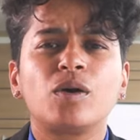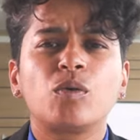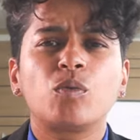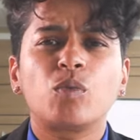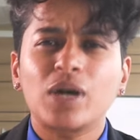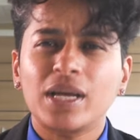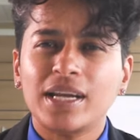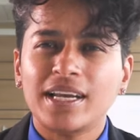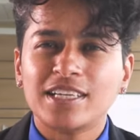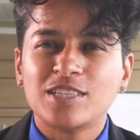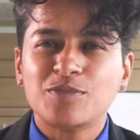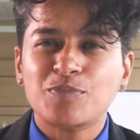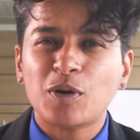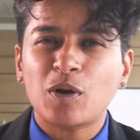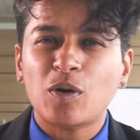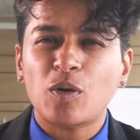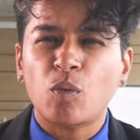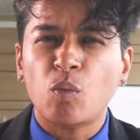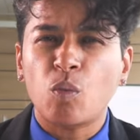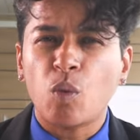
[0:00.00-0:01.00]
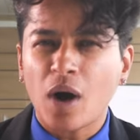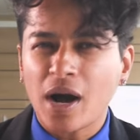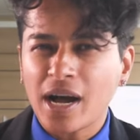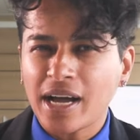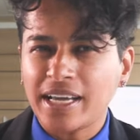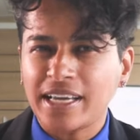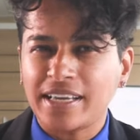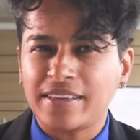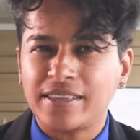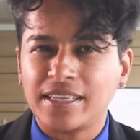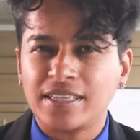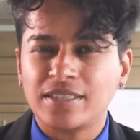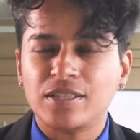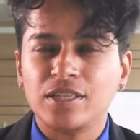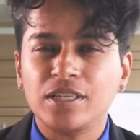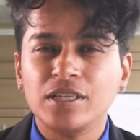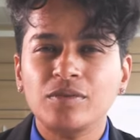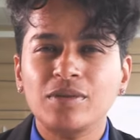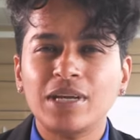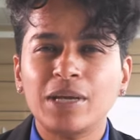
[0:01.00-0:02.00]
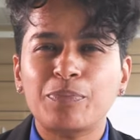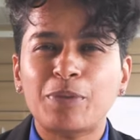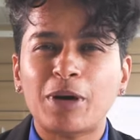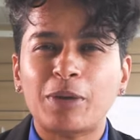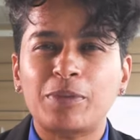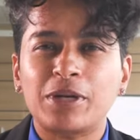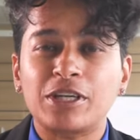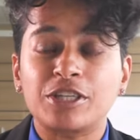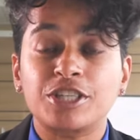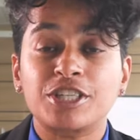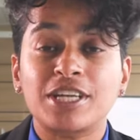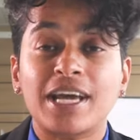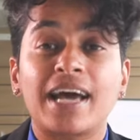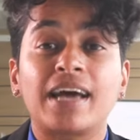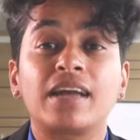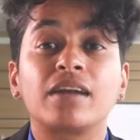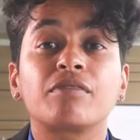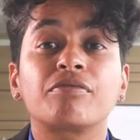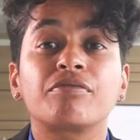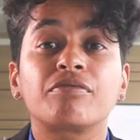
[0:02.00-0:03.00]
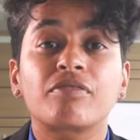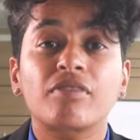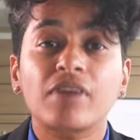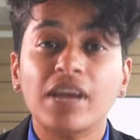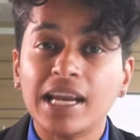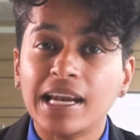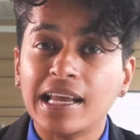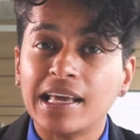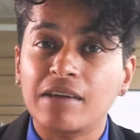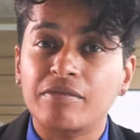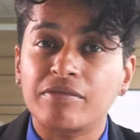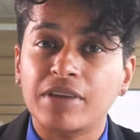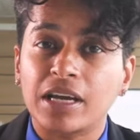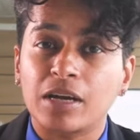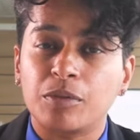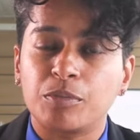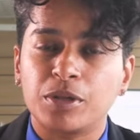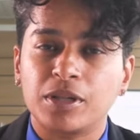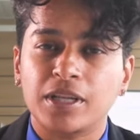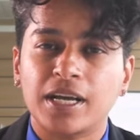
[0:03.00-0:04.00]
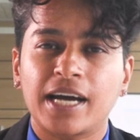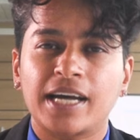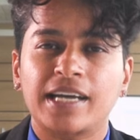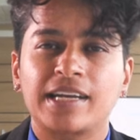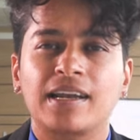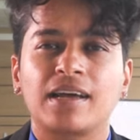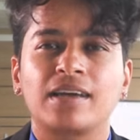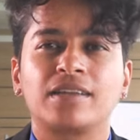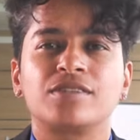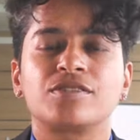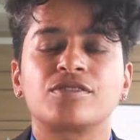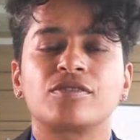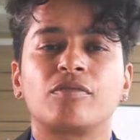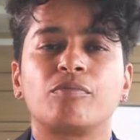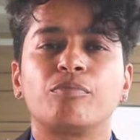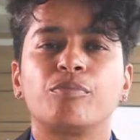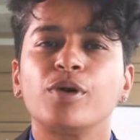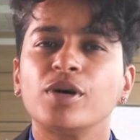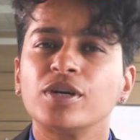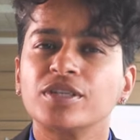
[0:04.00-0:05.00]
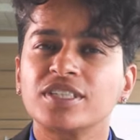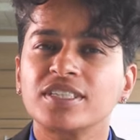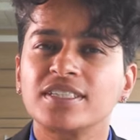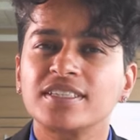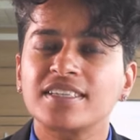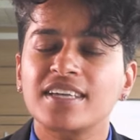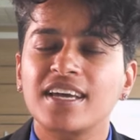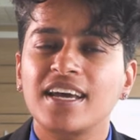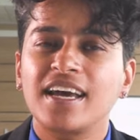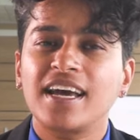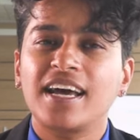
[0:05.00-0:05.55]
We'll explore why these newly published and freely available guidelines are important,